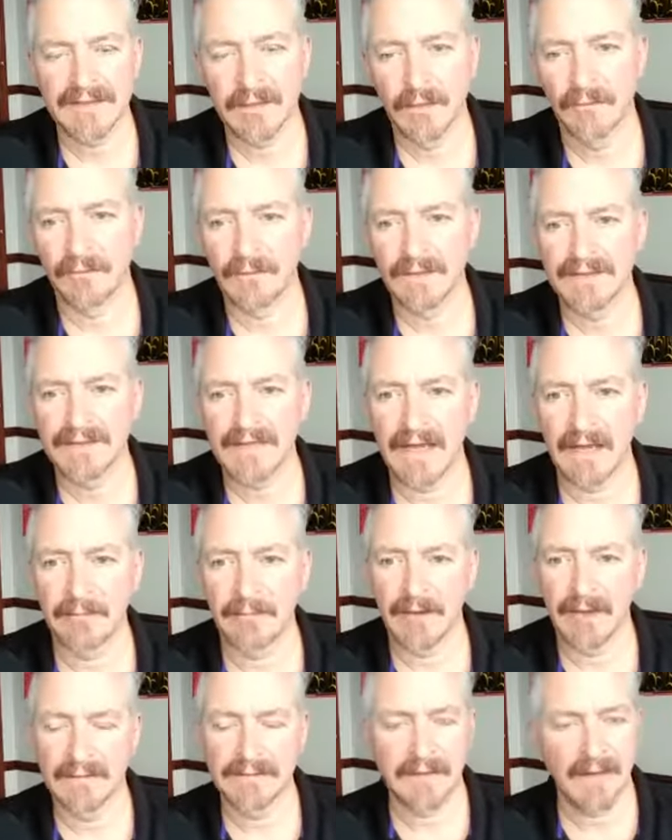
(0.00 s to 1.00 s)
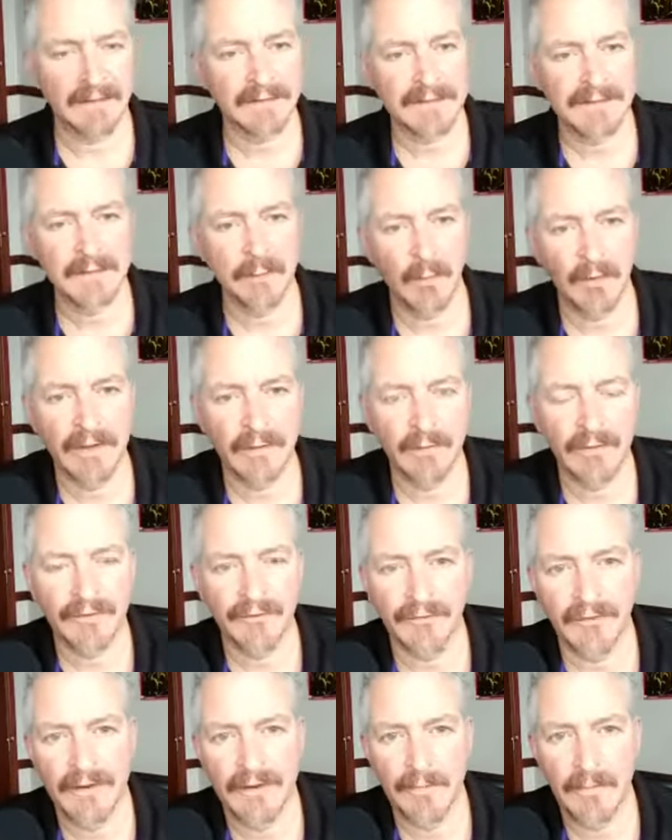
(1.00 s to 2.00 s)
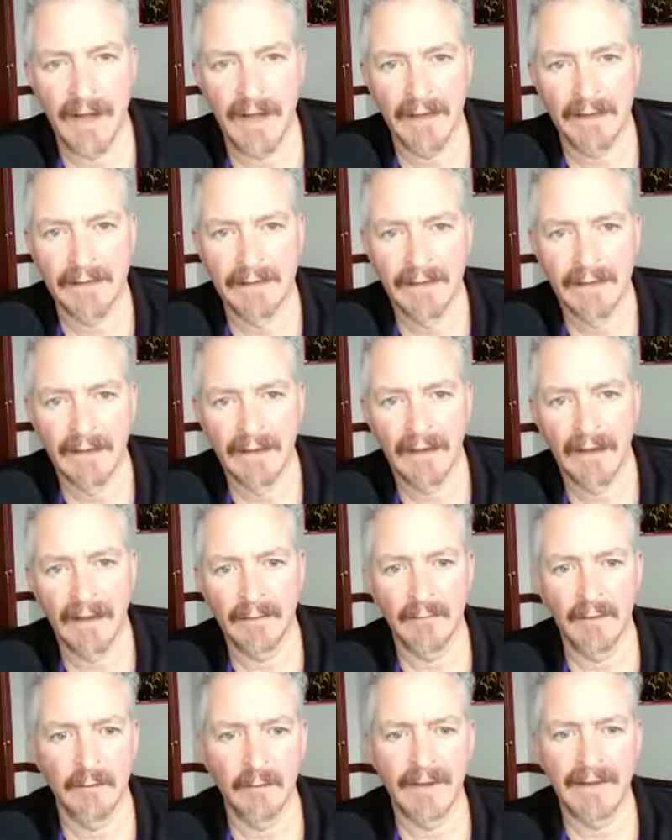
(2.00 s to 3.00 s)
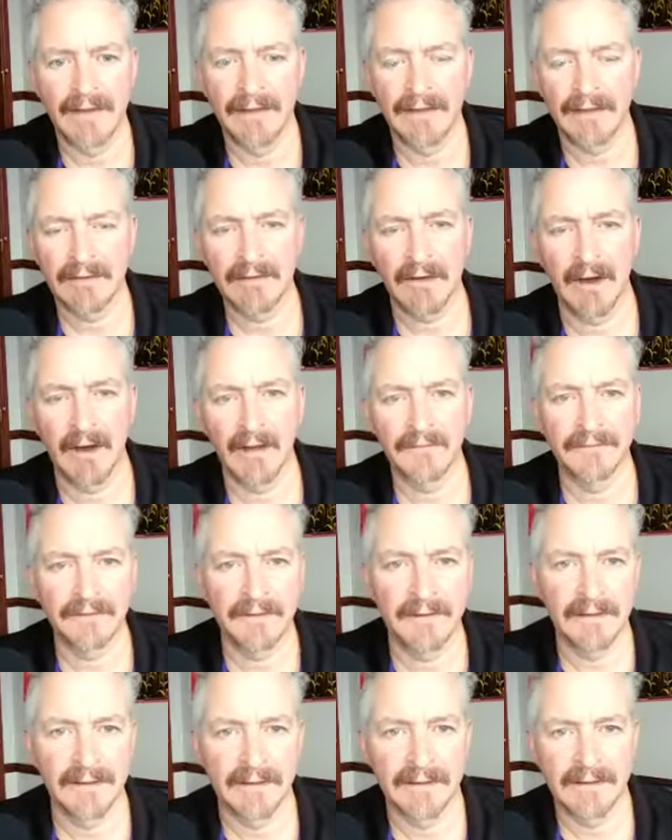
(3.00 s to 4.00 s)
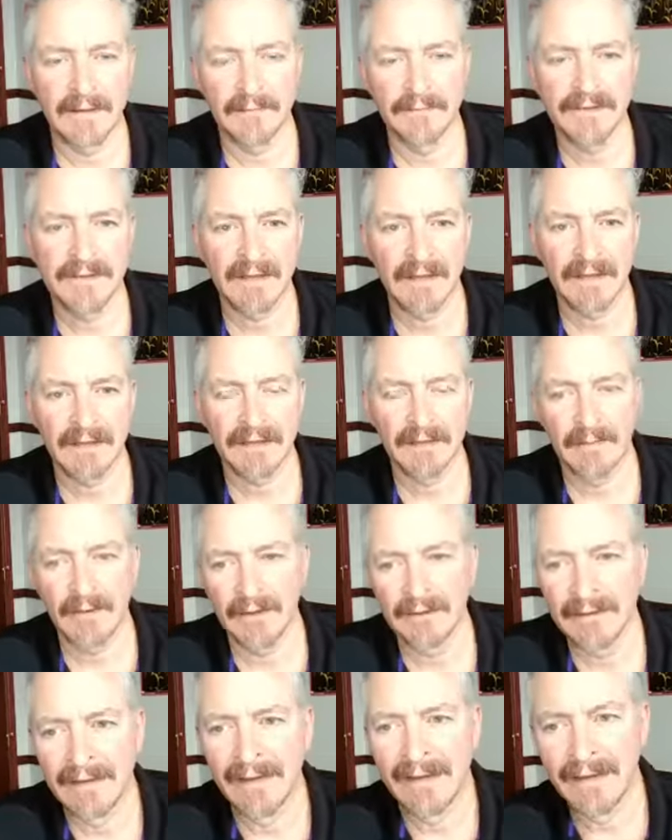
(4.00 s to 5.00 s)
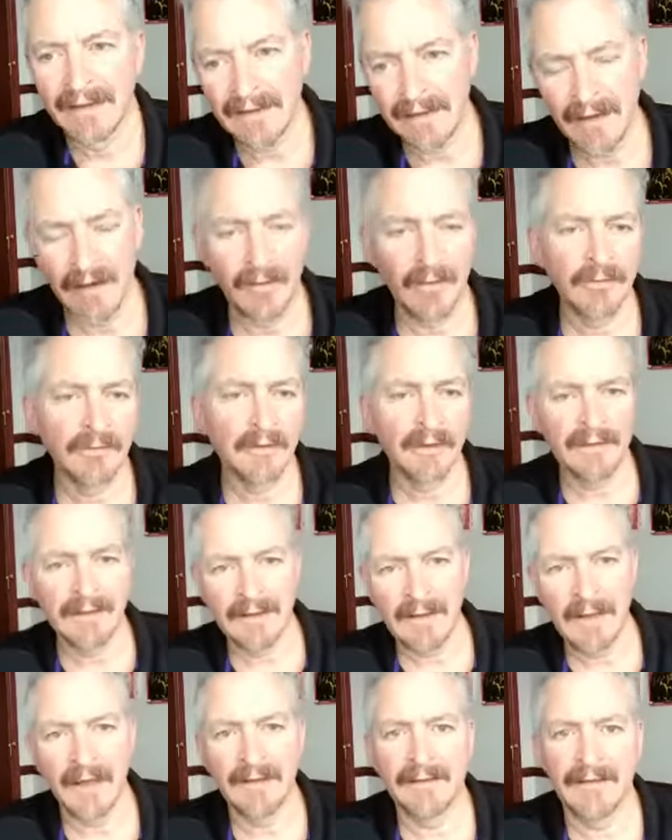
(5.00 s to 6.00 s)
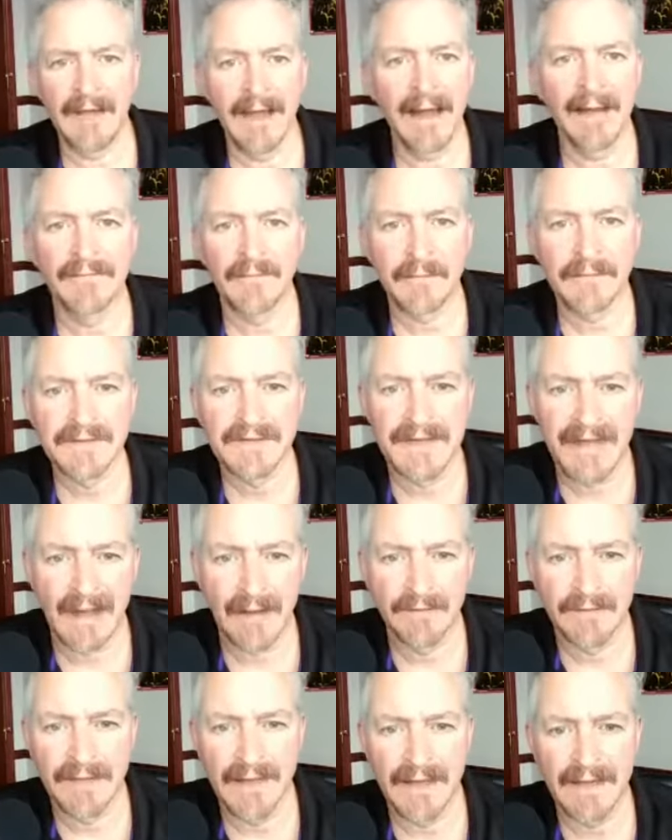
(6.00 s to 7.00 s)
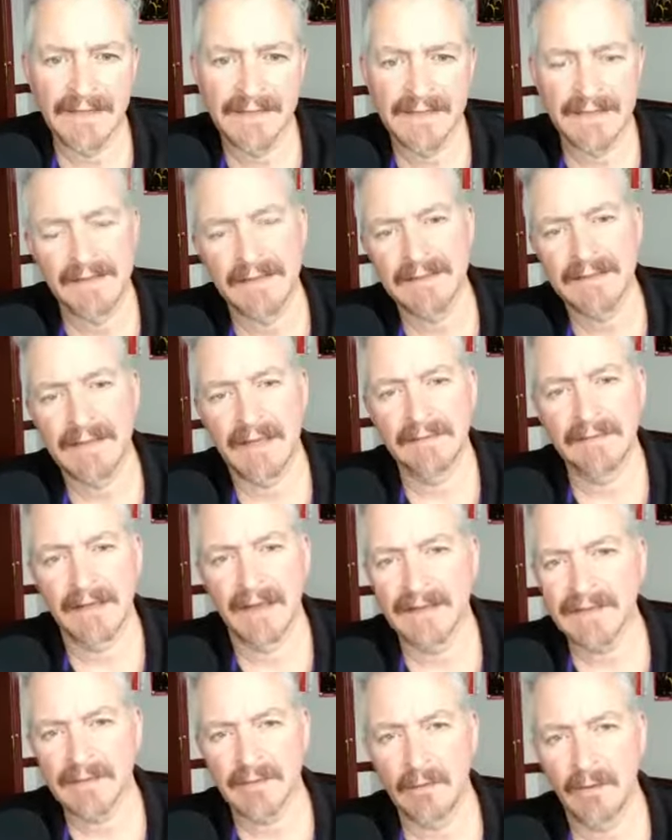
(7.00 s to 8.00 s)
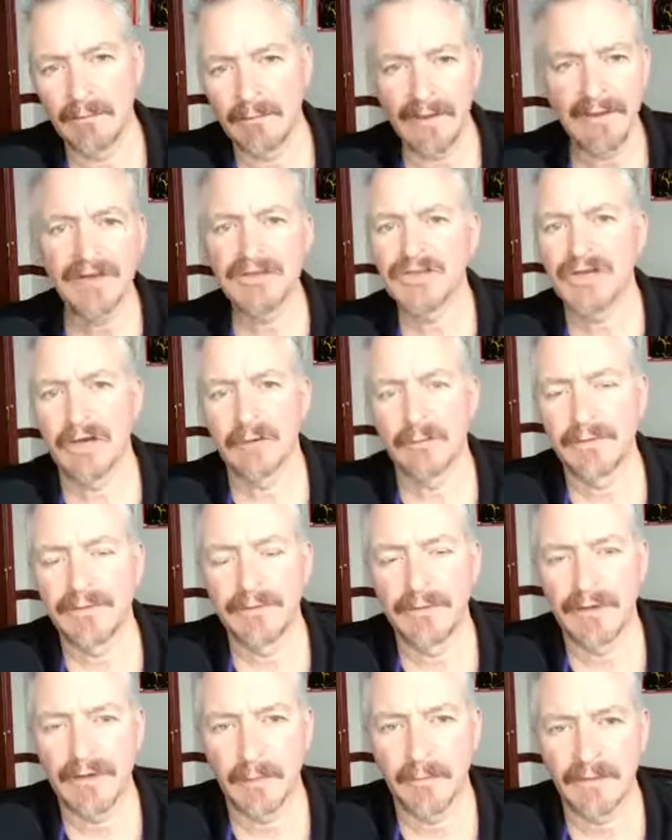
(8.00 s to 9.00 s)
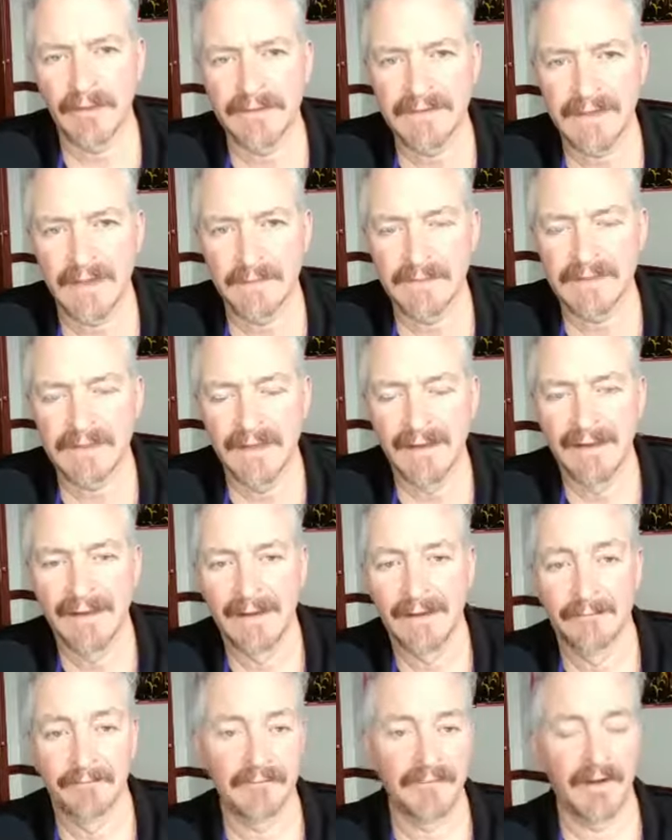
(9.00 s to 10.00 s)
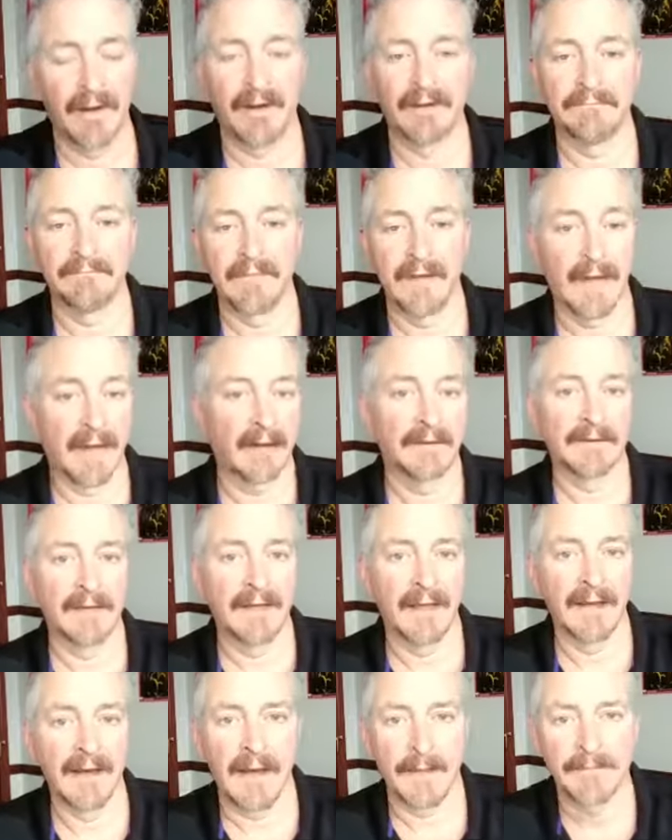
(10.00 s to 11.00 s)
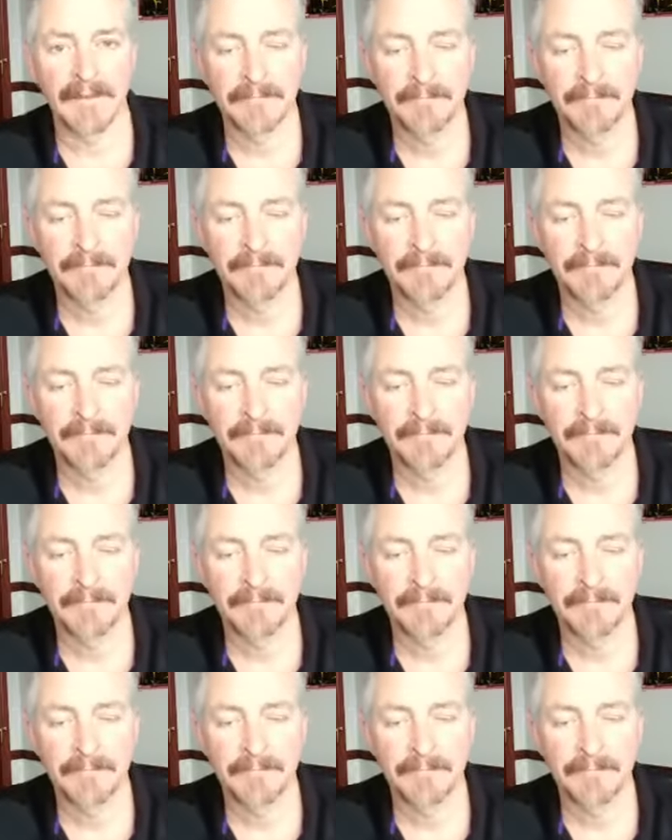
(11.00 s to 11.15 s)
So, for example, I talked this morning with a friend of mine on my way to get coffee, and he was talking about, you have those down days and things like that. So I'm going to share with you a couple of tips on how to get up.